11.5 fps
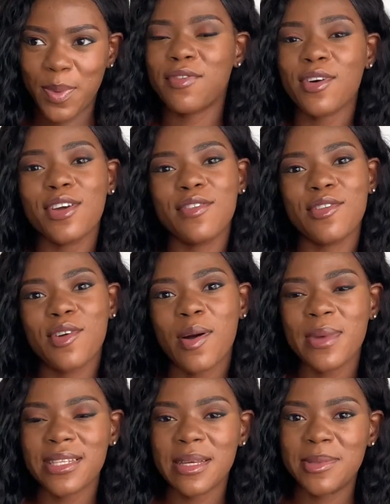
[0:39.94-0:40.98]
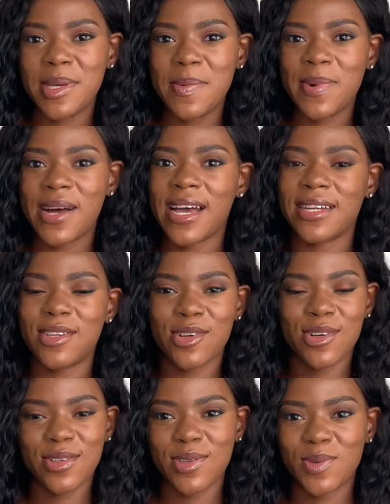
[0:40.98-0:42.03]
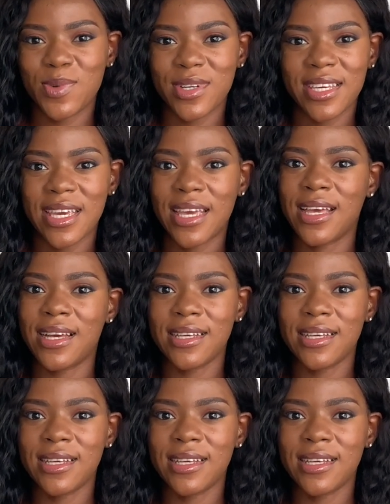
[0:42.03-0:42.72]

if you come in September and your course is one year,